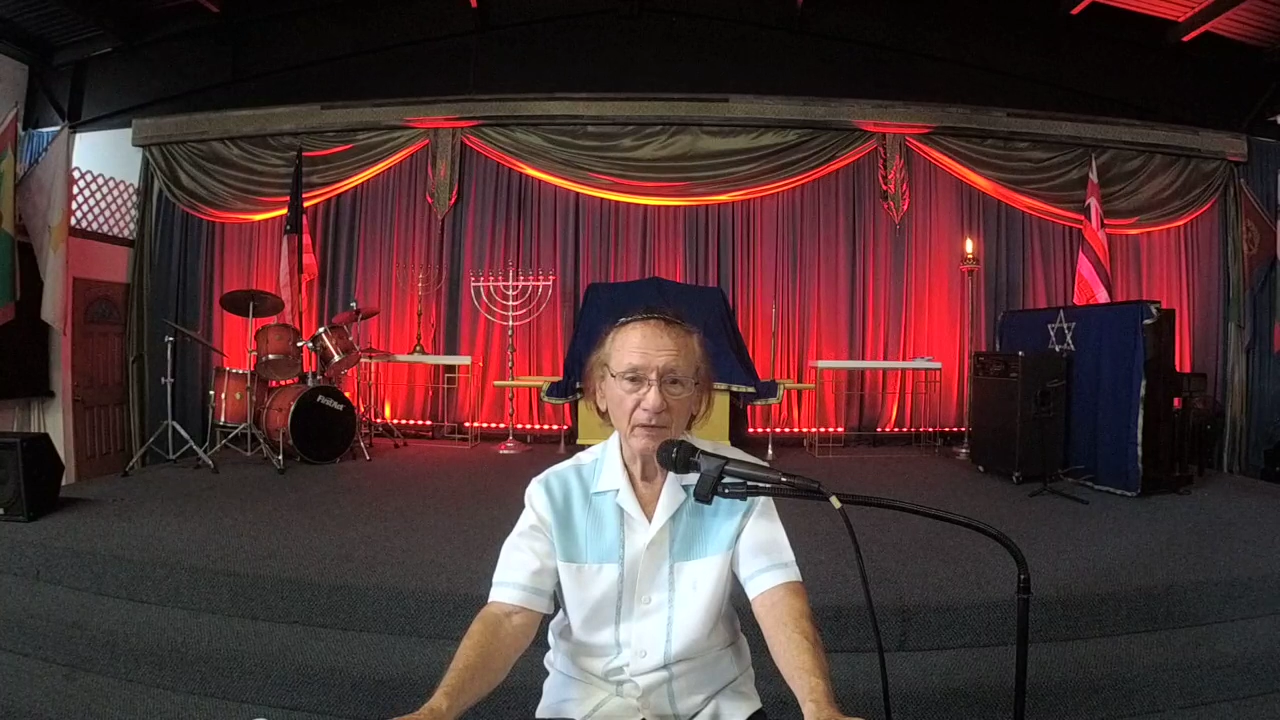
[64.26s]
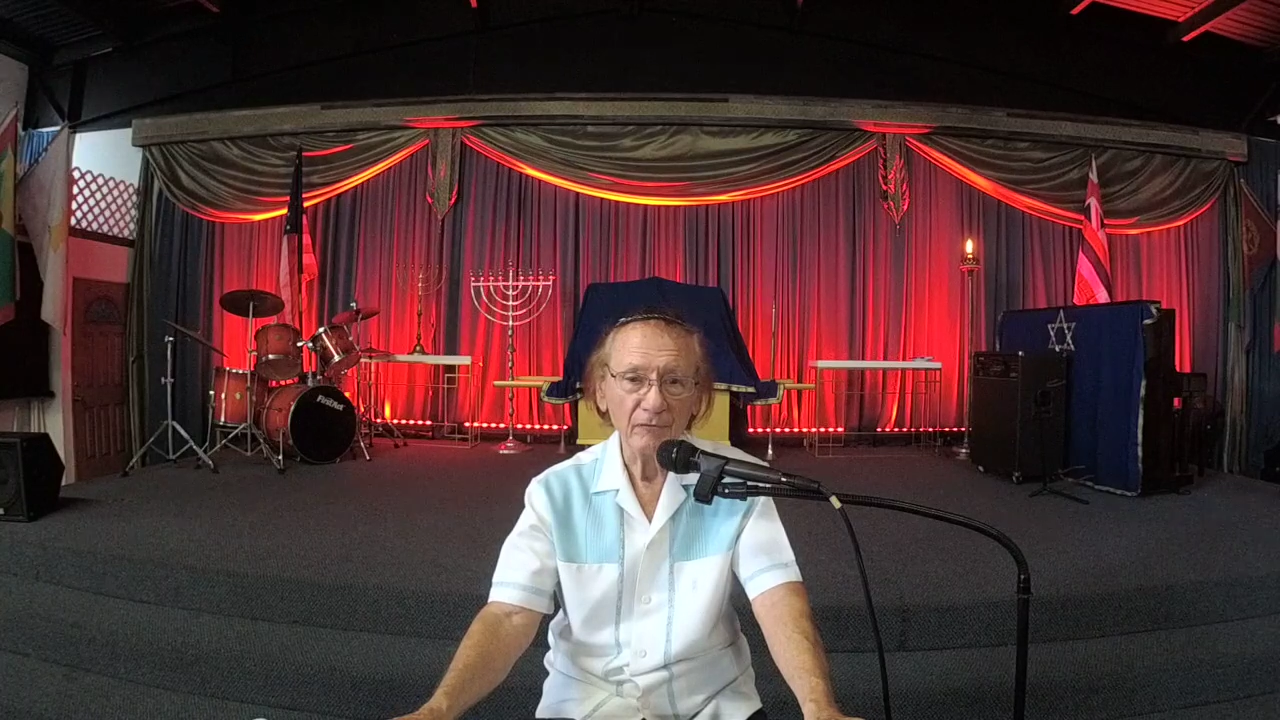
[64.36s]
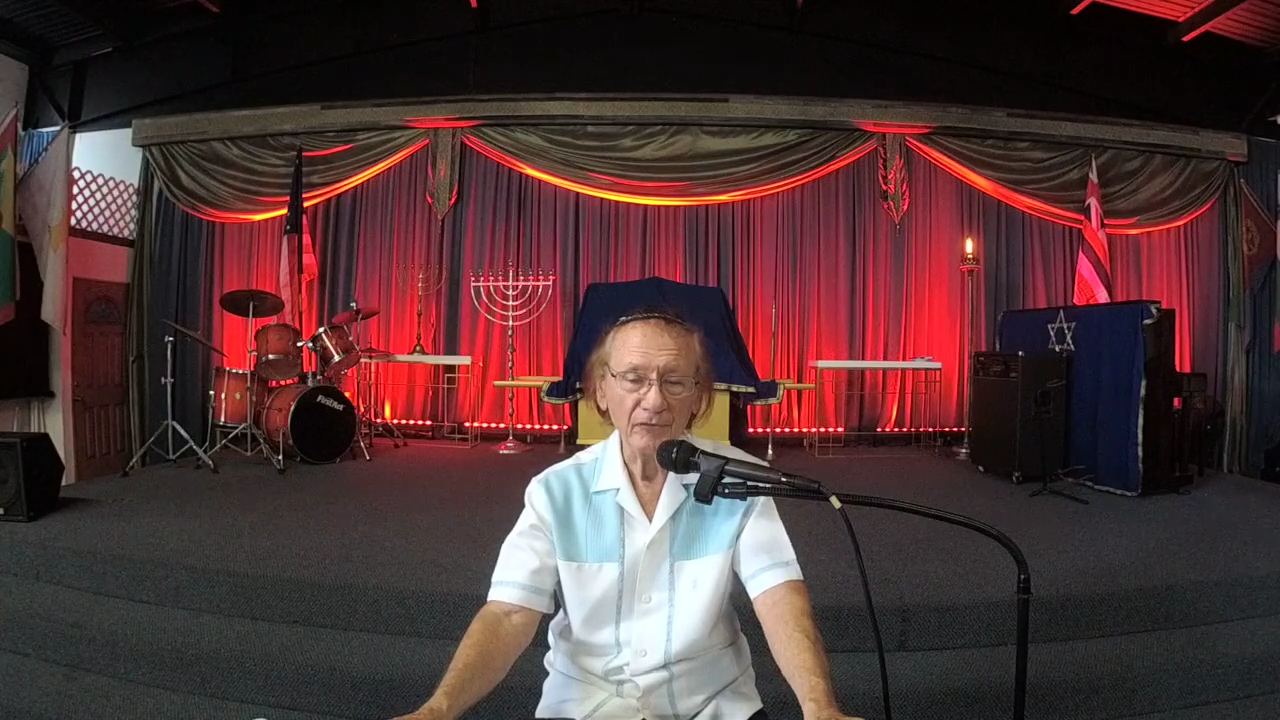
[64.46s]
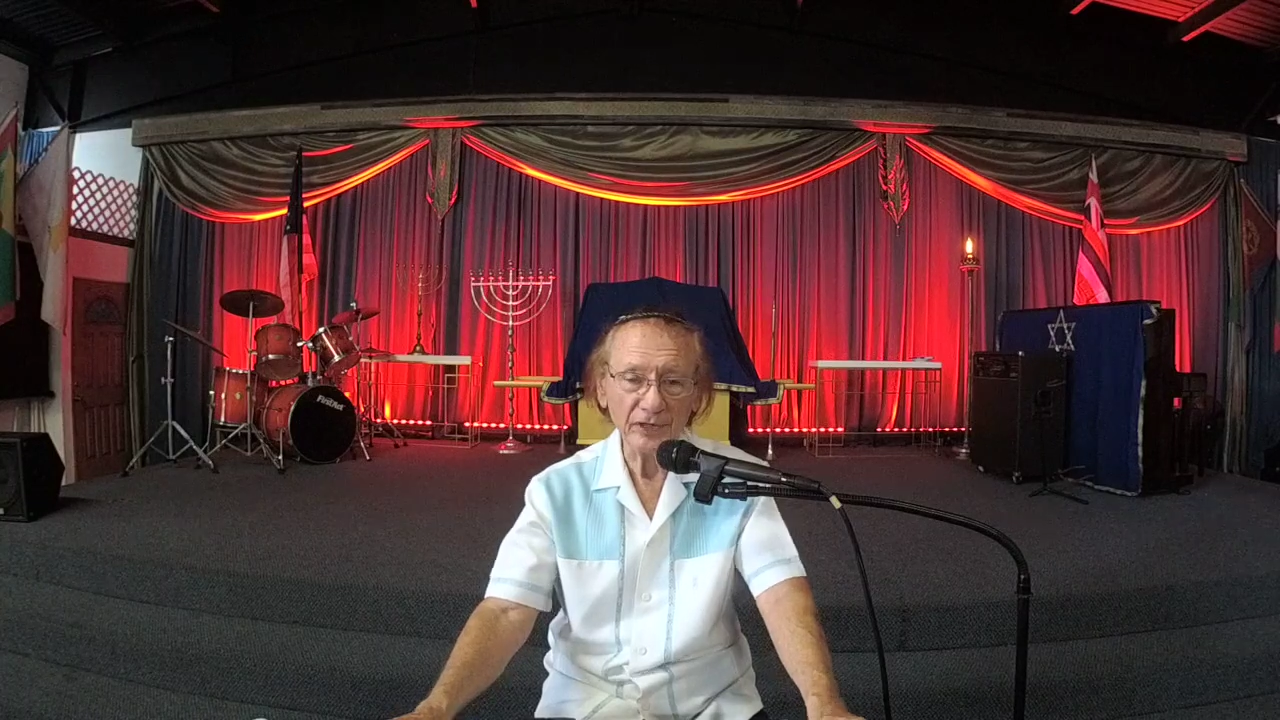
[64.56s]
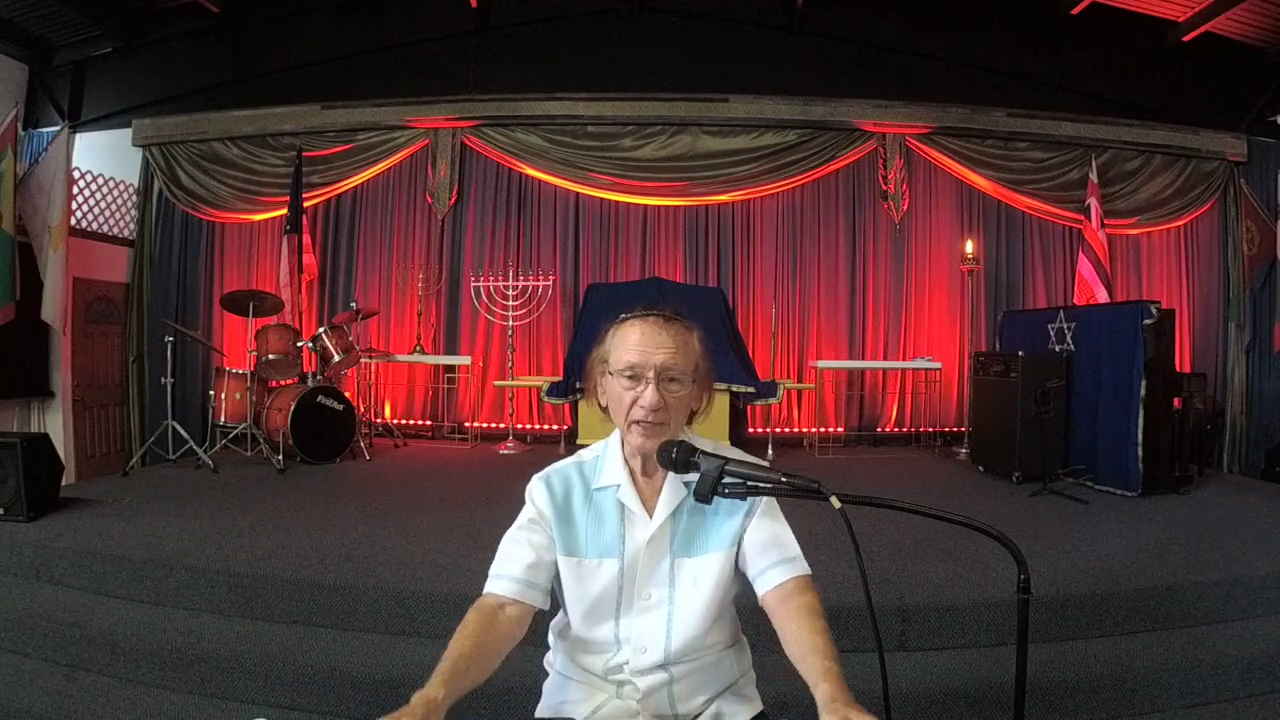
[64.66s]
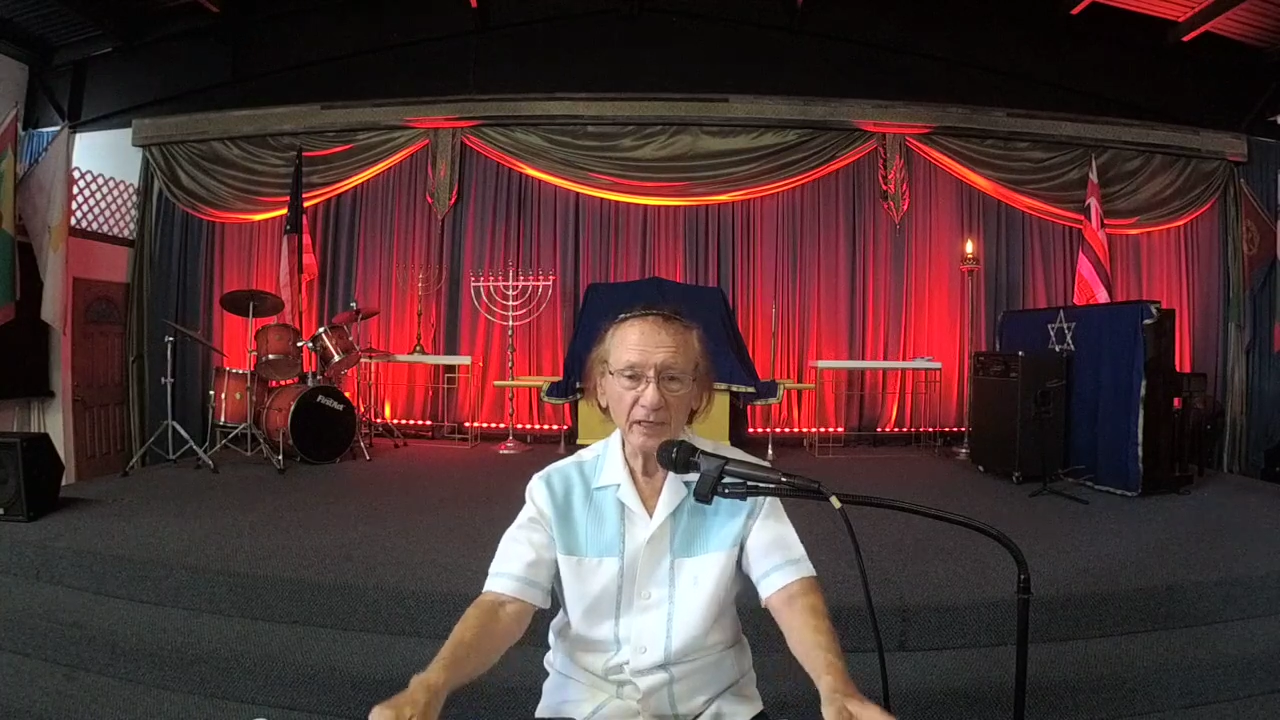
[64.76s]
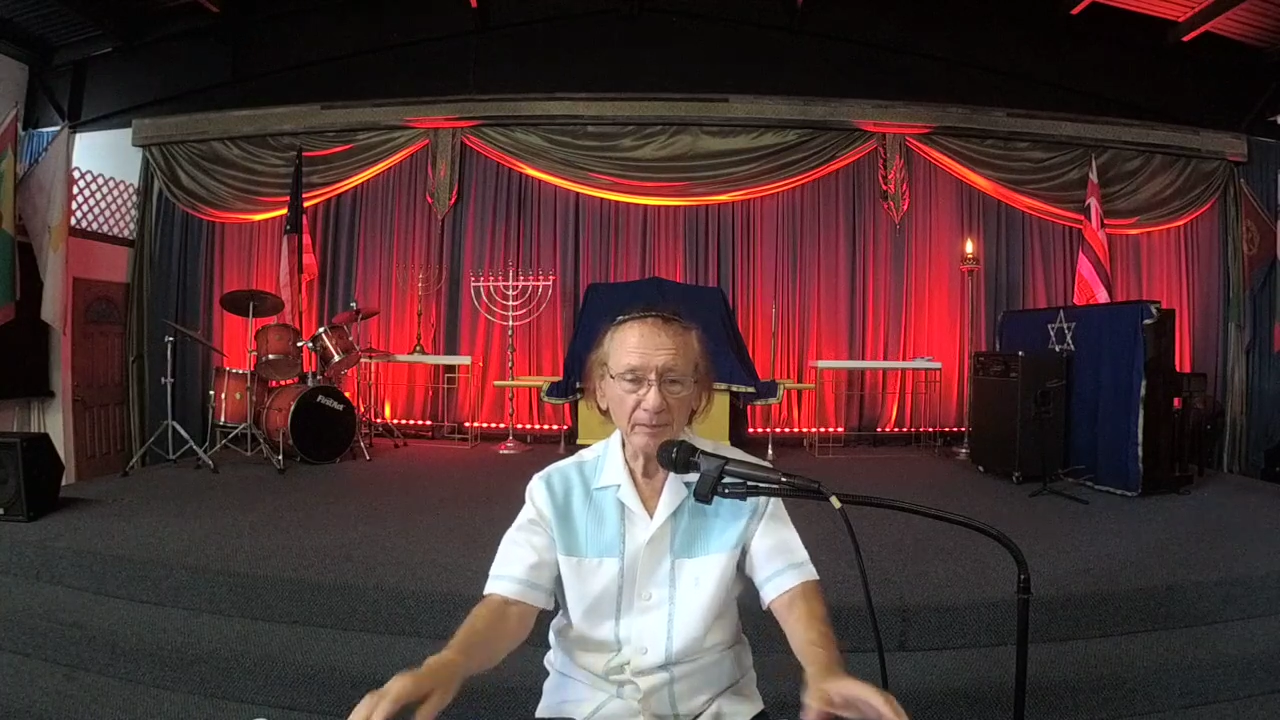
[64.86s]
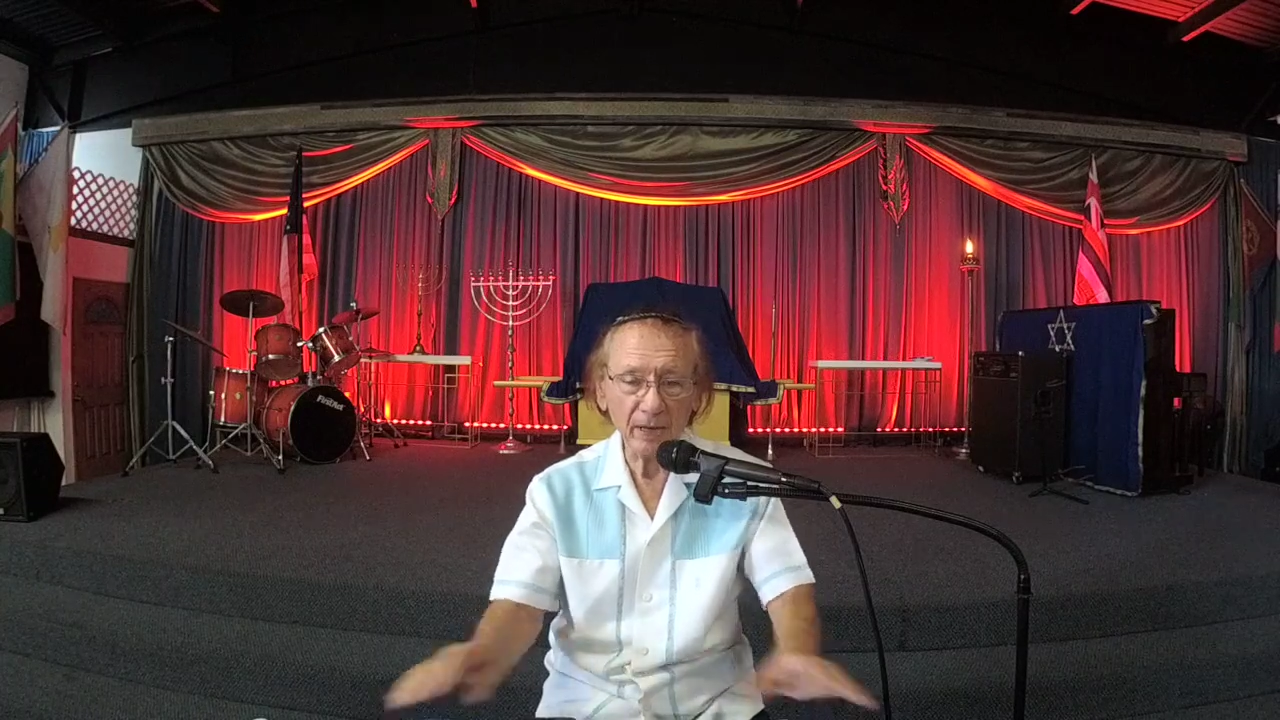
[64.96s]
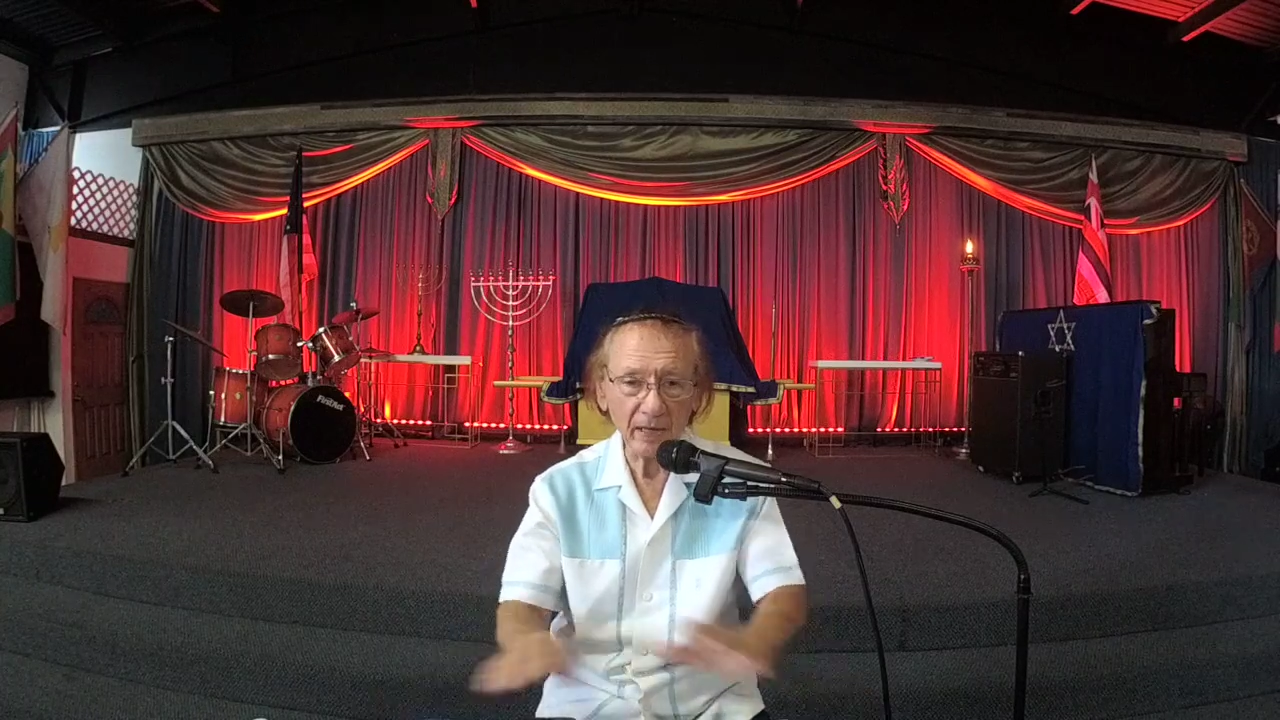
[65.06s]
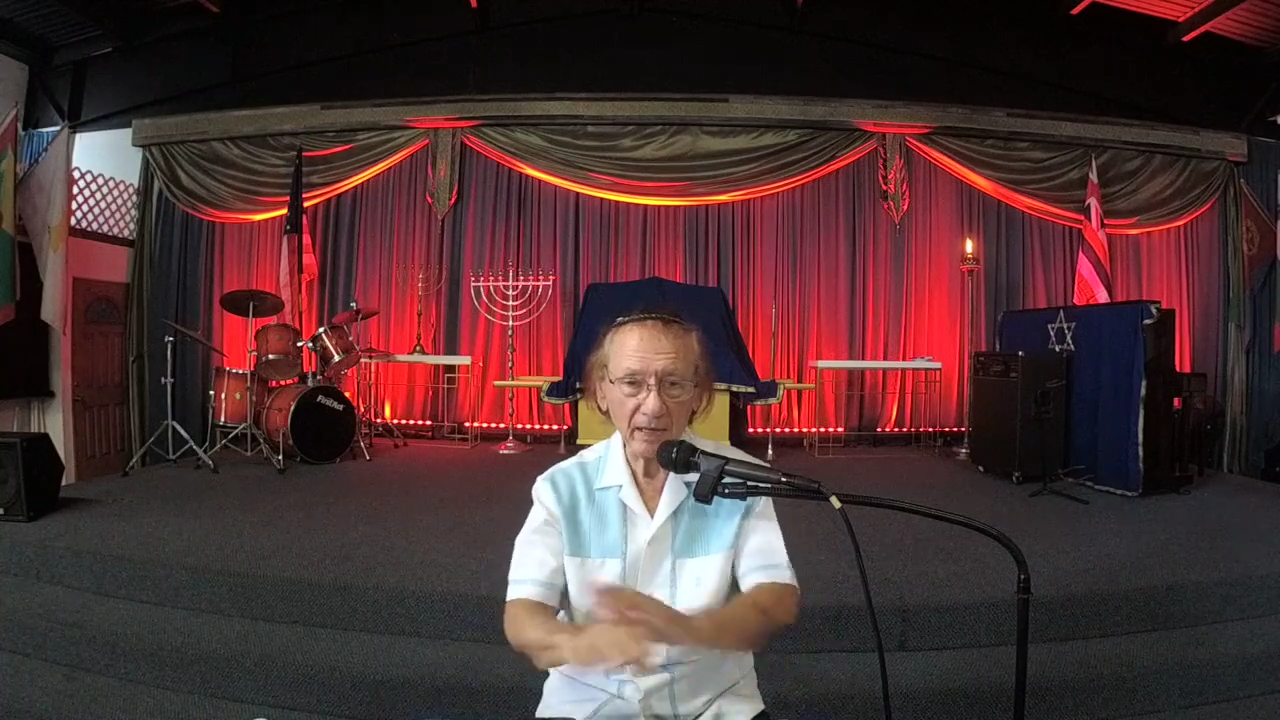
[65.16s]
forget
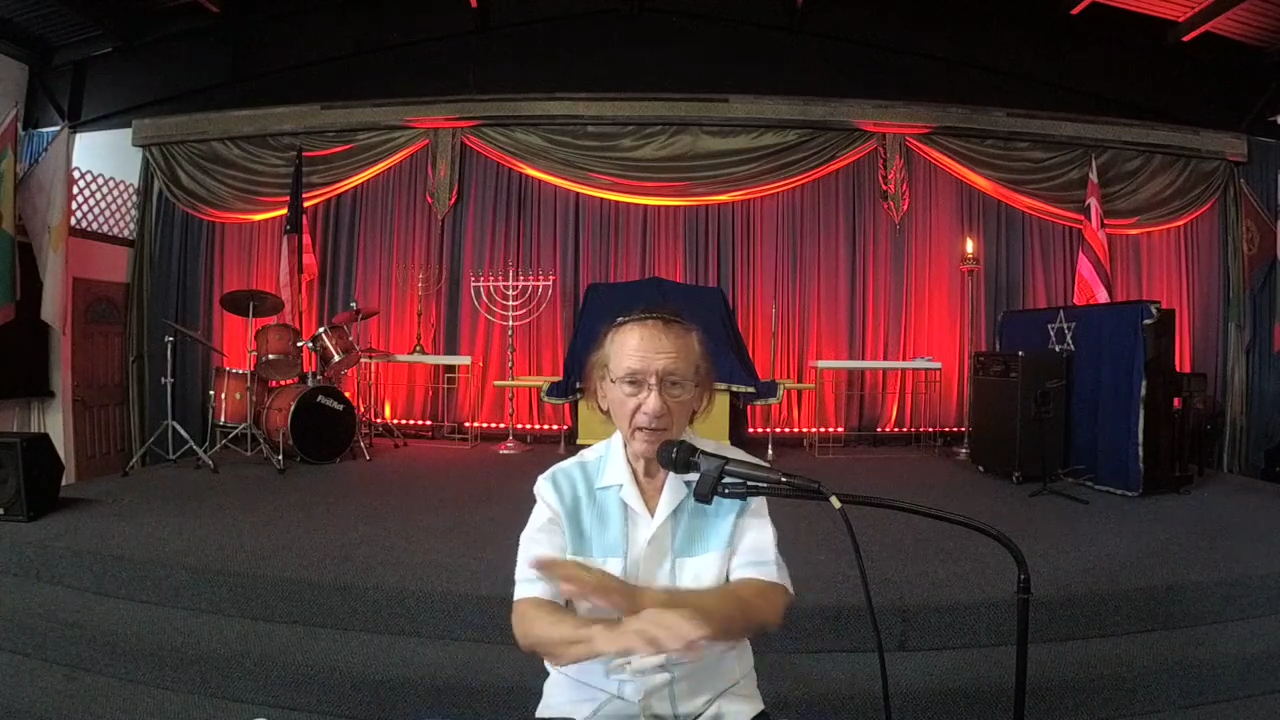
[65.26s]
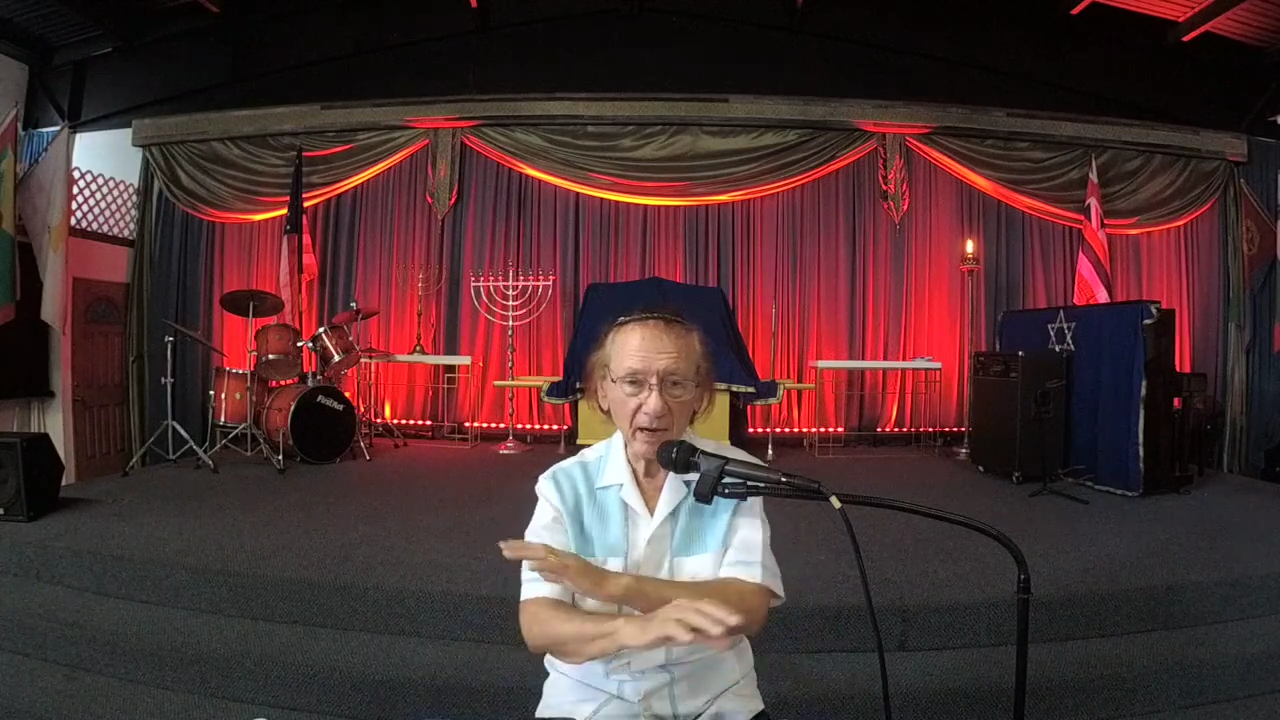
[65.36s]
about